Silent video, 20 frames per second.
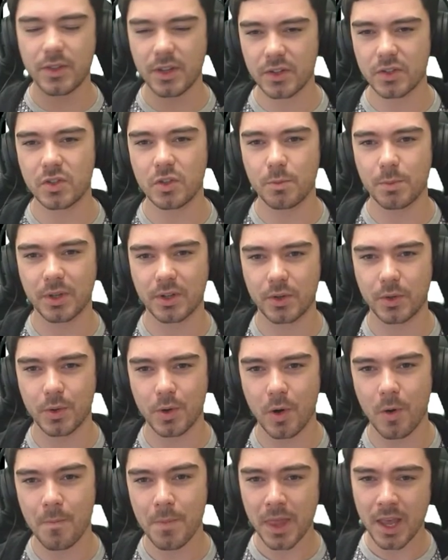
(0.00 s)
super
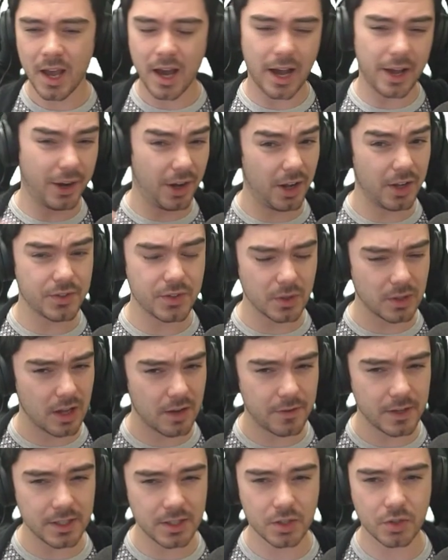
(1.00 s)
cool. I also love
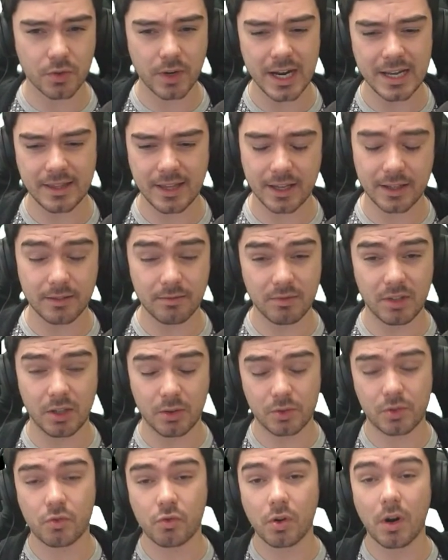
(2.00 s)
his trait that, you
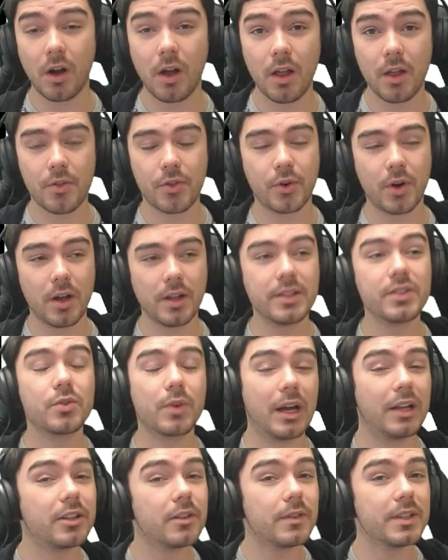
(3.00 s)
know, Thrall is
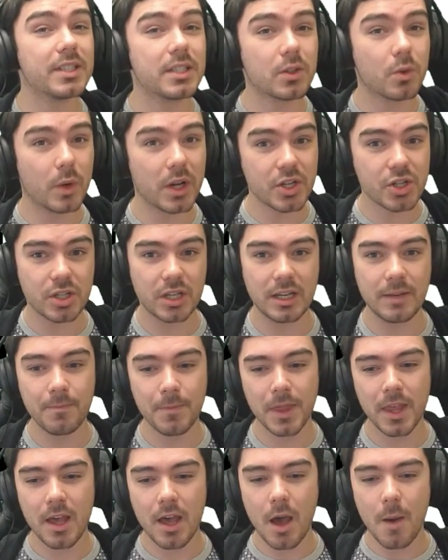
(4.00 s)
relatively squishy,
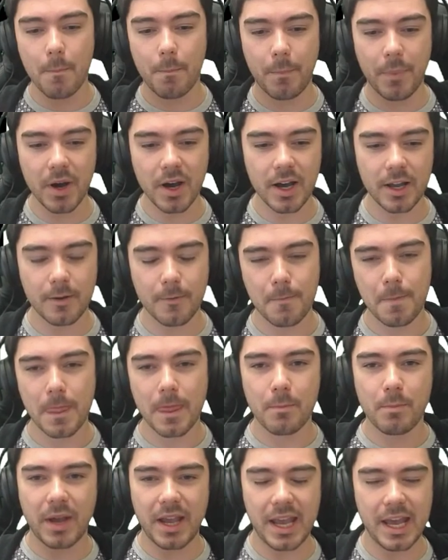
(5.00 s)
but
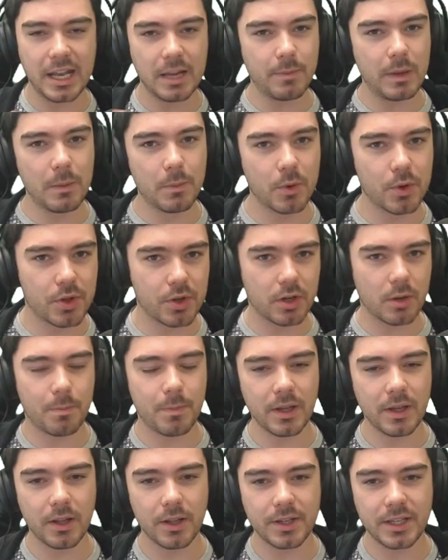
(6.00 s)
by hitting people with your
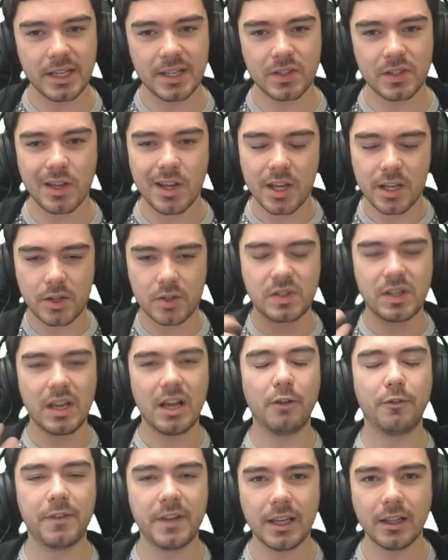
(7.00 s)
abilities, you
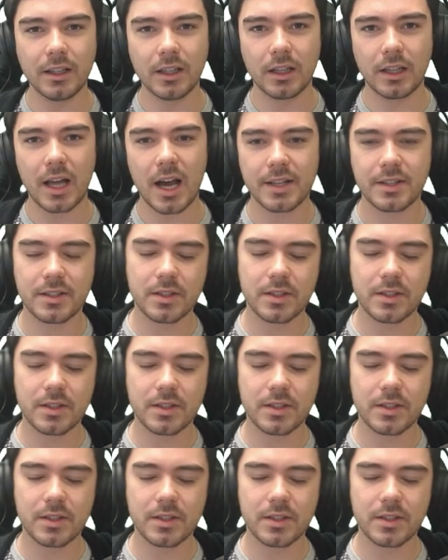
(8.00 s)
self-heal a lot.